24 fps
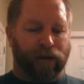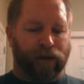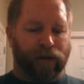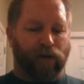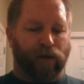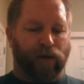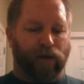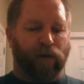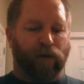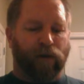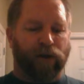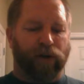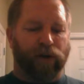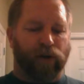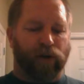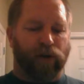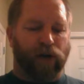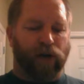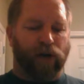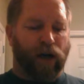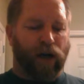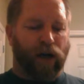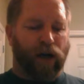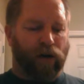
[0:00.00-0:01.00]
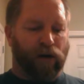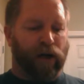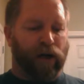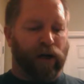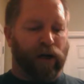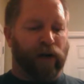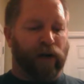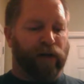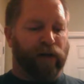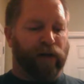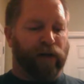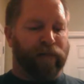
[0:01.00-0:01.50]
You are much too tolerant
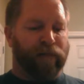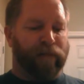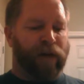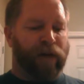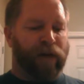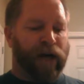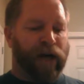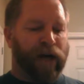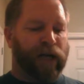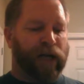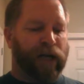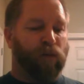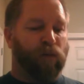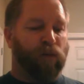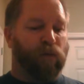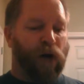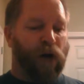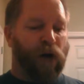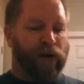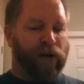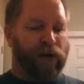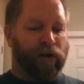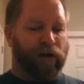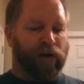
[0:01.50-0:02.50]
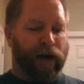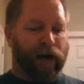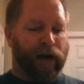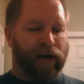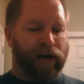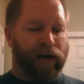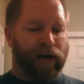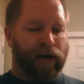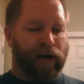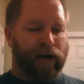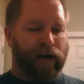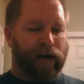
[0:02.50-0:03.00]
of a mind
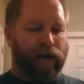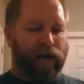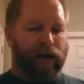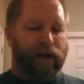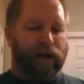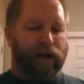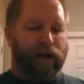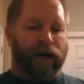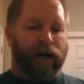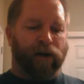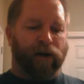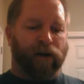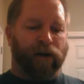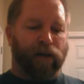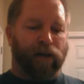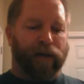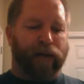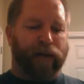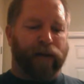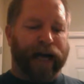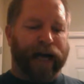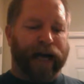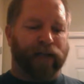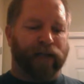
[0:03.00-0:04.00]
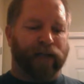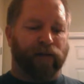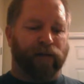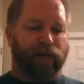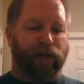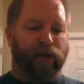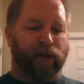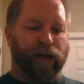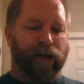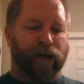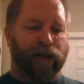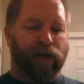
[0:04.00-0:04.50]
wandering and are
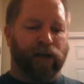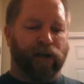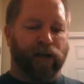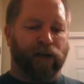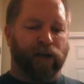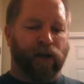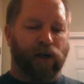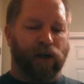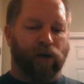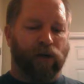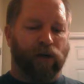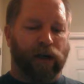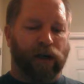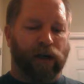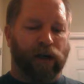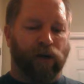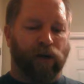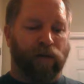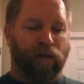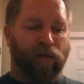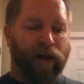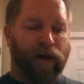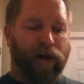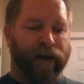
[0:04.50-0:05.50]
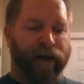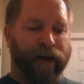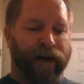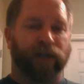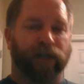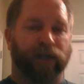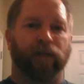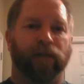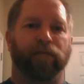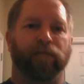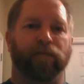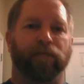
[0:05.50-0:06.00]
passively condoning your
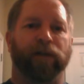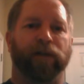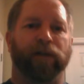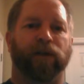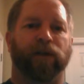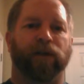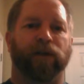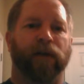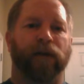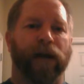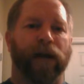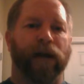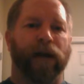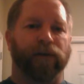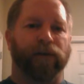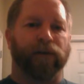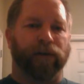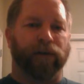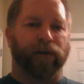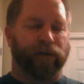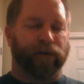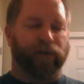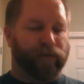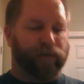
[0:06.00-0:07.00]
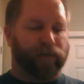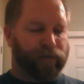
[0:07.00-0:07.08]
mind's miscreations.